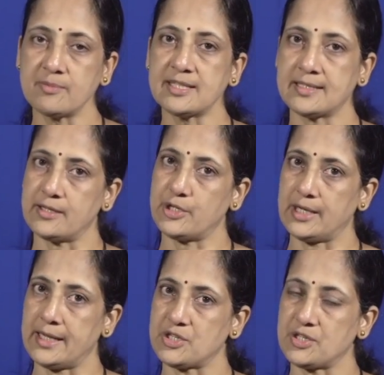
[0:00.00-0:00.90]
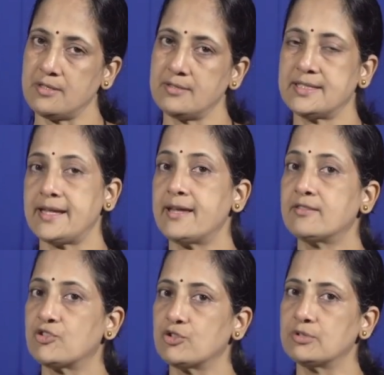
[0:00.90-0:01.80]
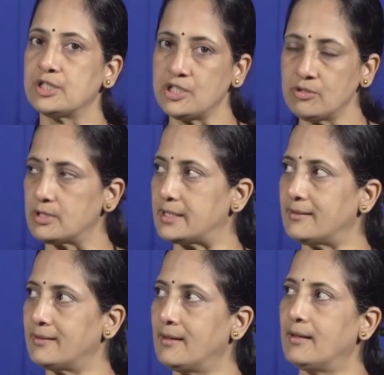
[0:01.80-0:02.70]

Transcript: from the circulation, say through the urine,